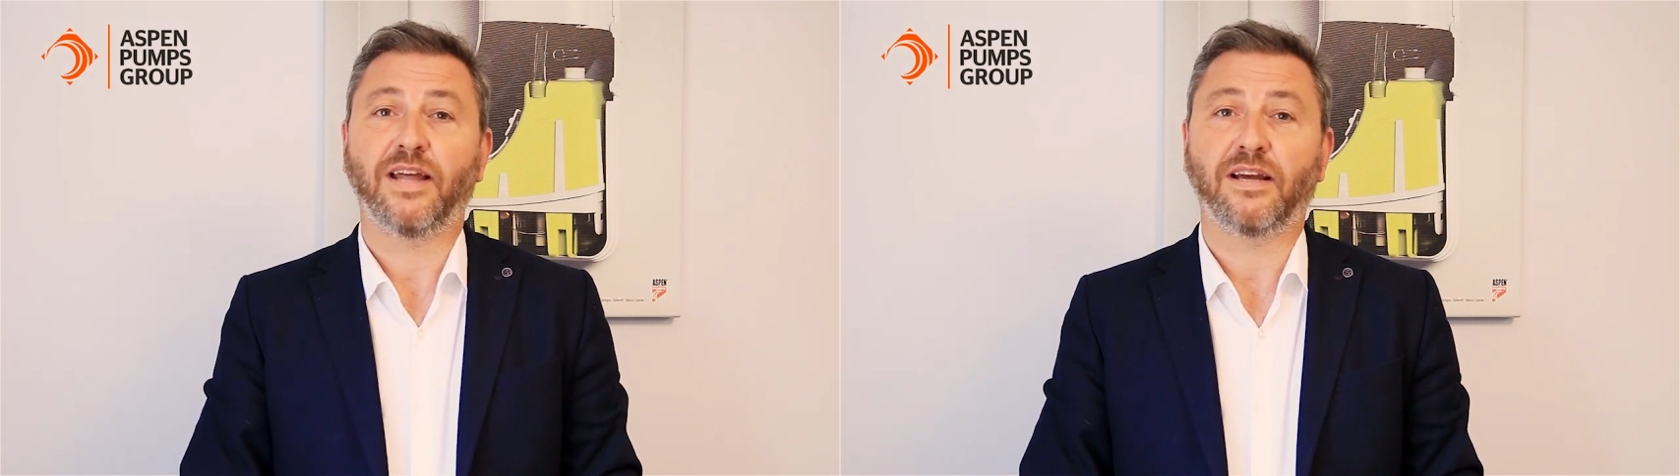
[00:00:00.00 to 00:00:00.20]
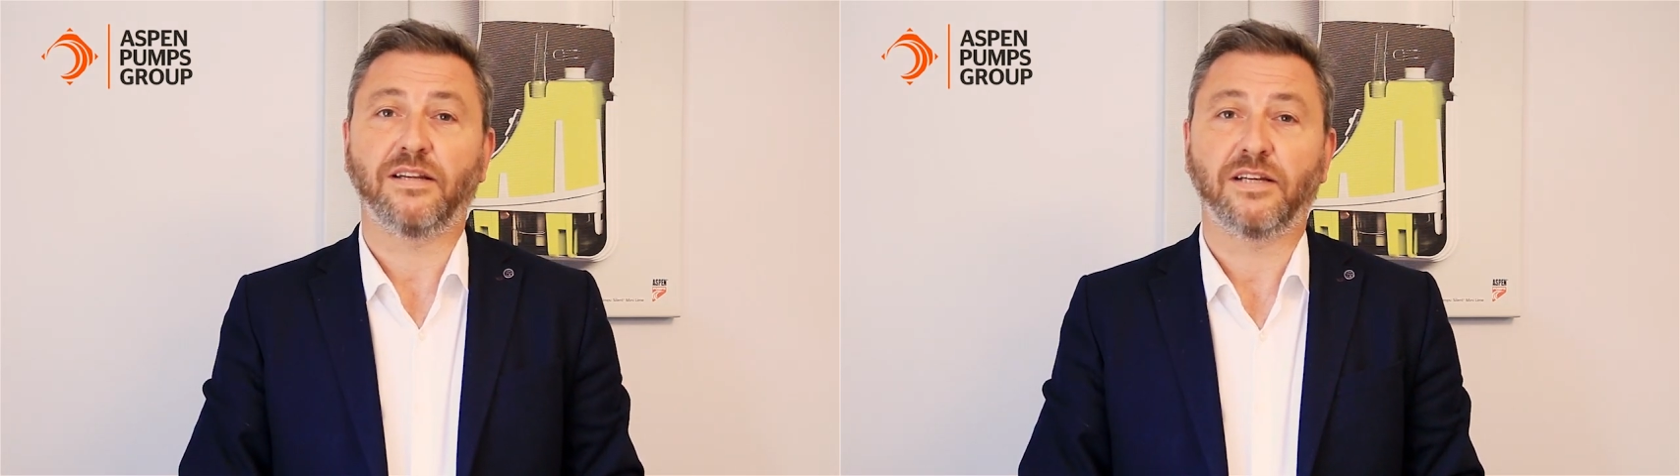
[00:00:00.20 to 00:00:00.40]

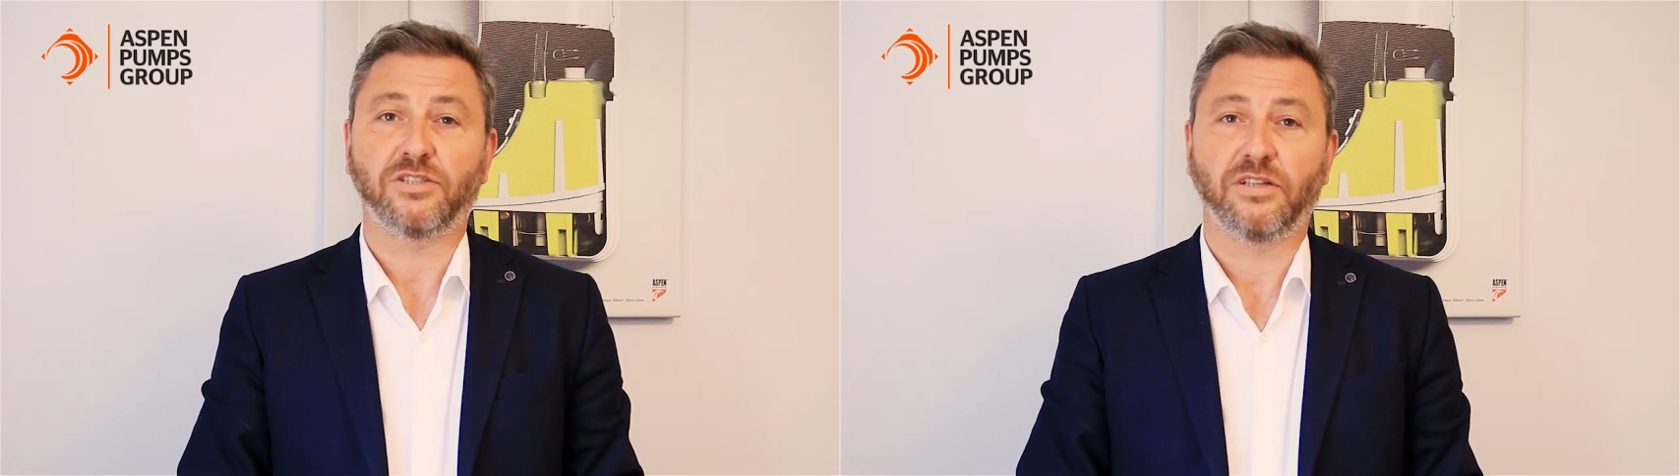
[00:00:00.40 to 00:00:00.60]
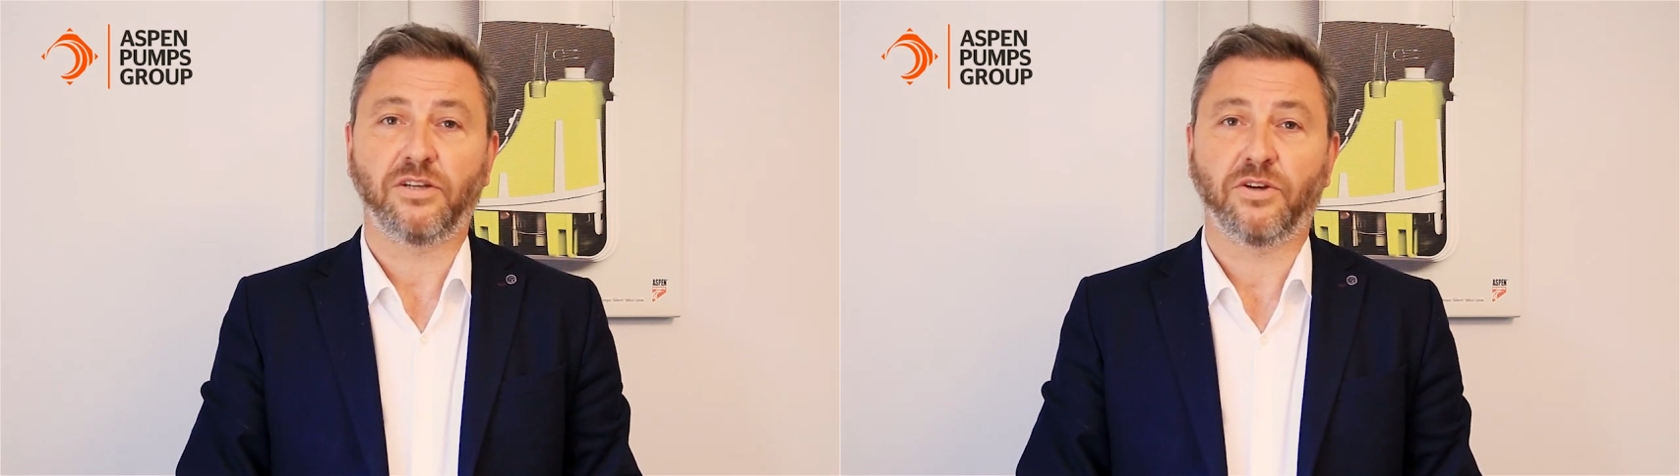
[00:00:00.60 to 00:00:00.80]
air
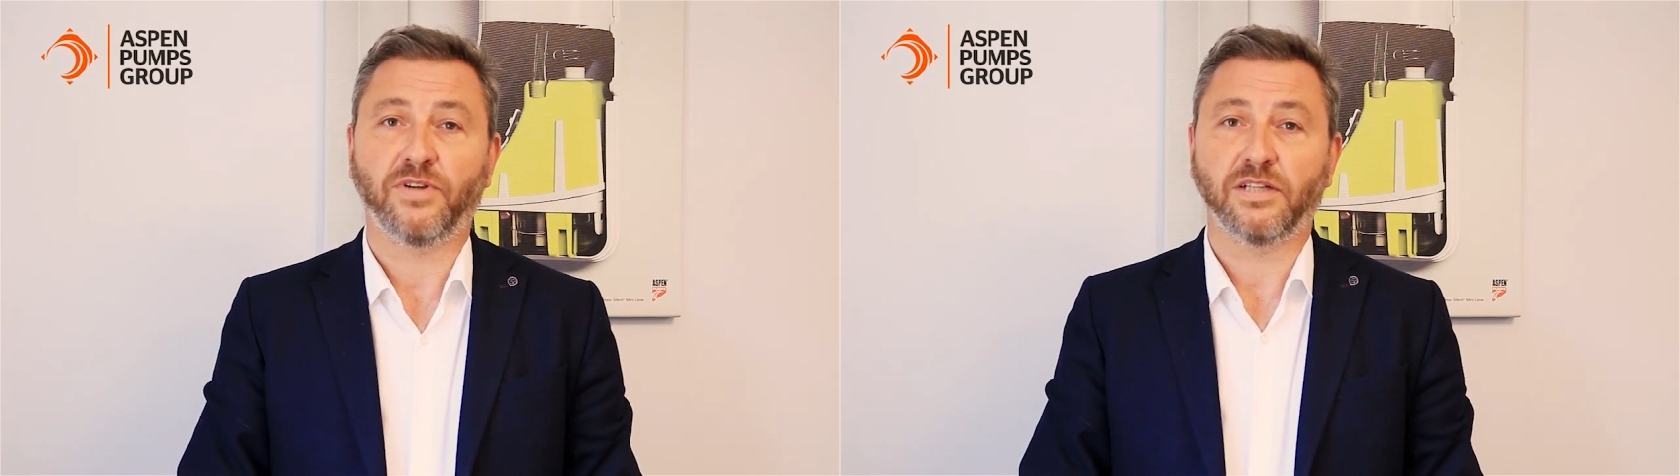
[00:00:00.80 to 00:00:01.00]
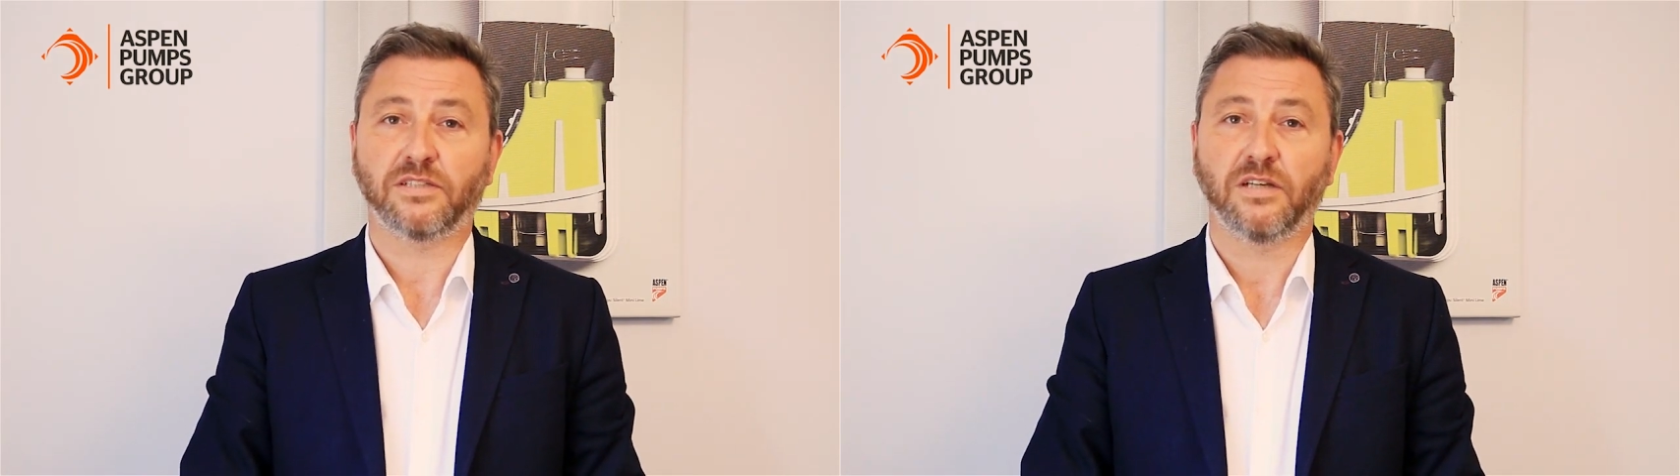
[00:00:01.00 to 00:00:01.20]
conditioning
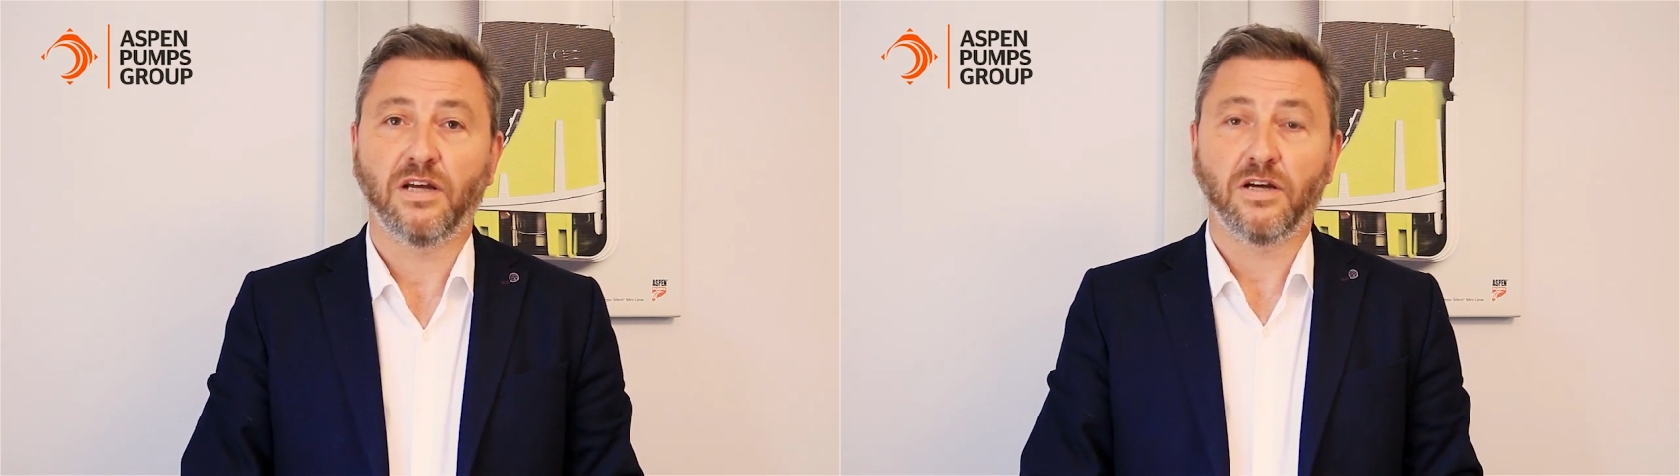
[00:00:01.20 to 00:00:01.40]
units